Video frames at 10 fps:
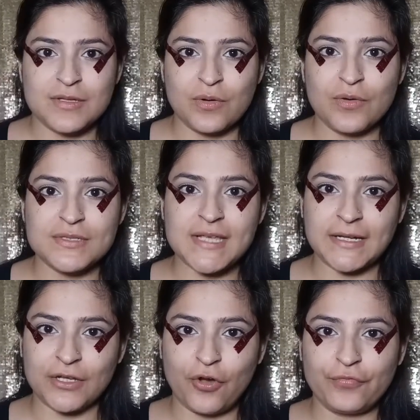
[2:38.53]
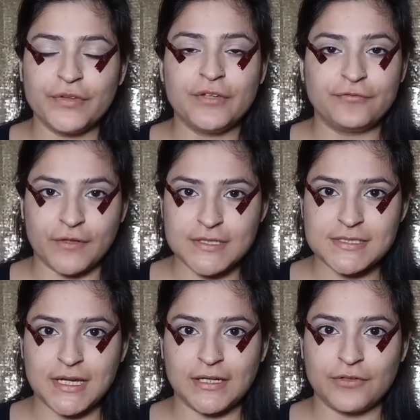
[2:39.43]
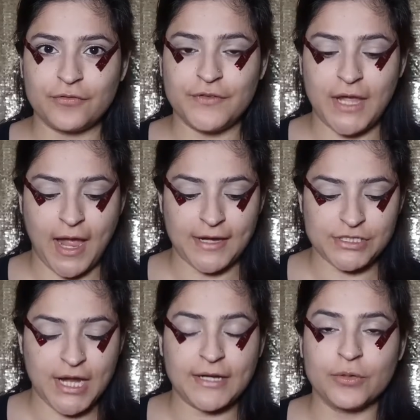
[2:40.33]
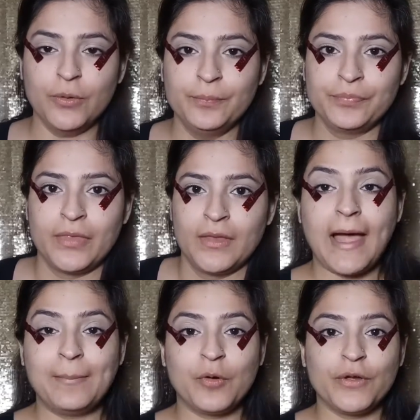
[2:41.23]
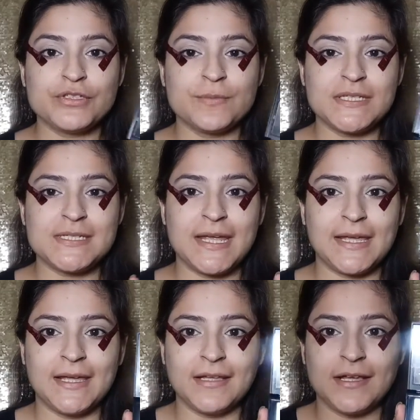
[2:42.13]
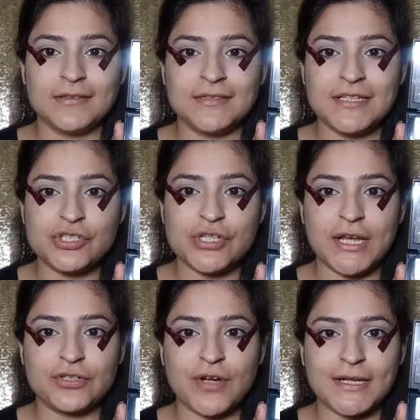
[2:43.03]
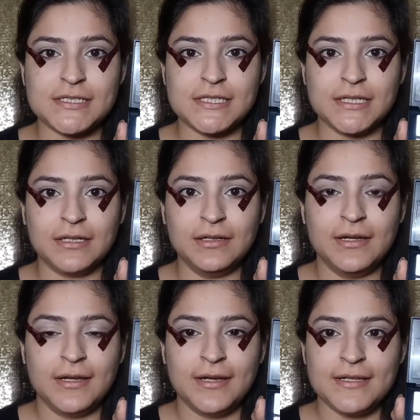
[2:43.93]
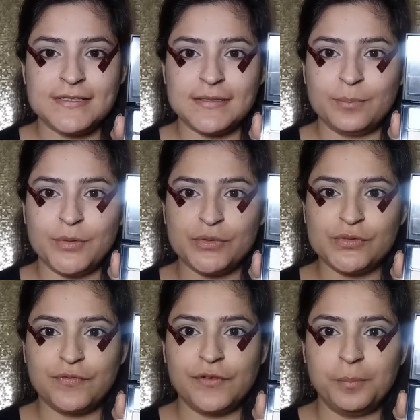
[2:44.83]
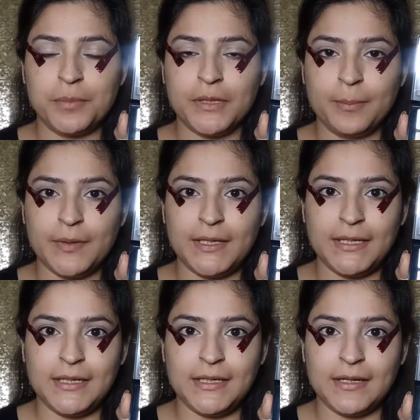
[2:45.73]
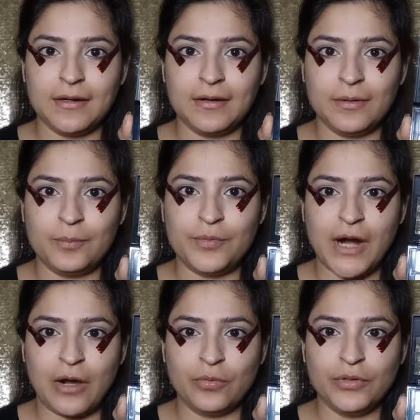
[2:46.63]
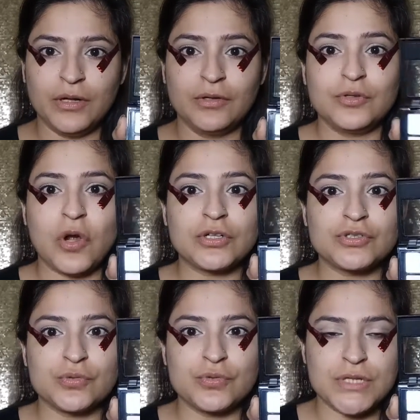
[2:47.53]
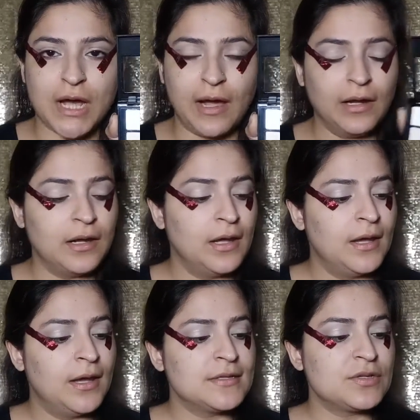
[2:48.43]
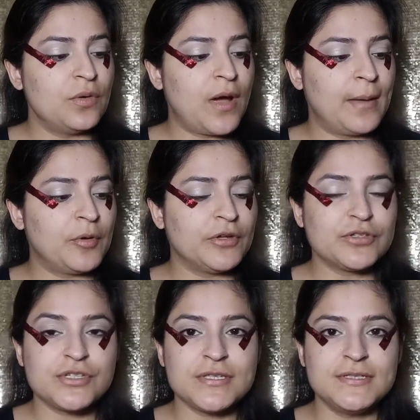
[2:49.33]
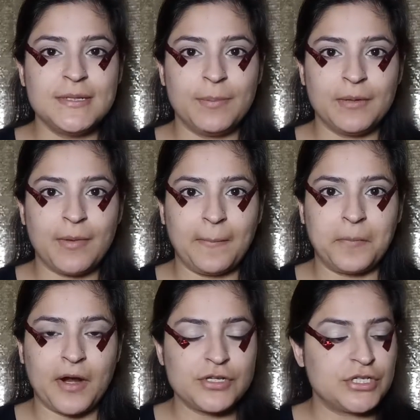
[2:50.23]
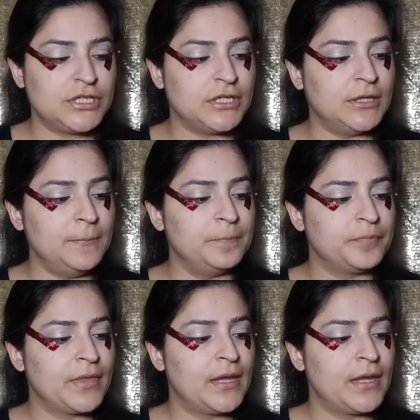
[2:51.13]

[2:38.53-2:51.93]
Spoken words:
So starting off with the first color of the eyeshadow, I'm going to be taking this shade right here. It's a beautiful purpley brown, not too dark. So I'm going to just dip in my brush here,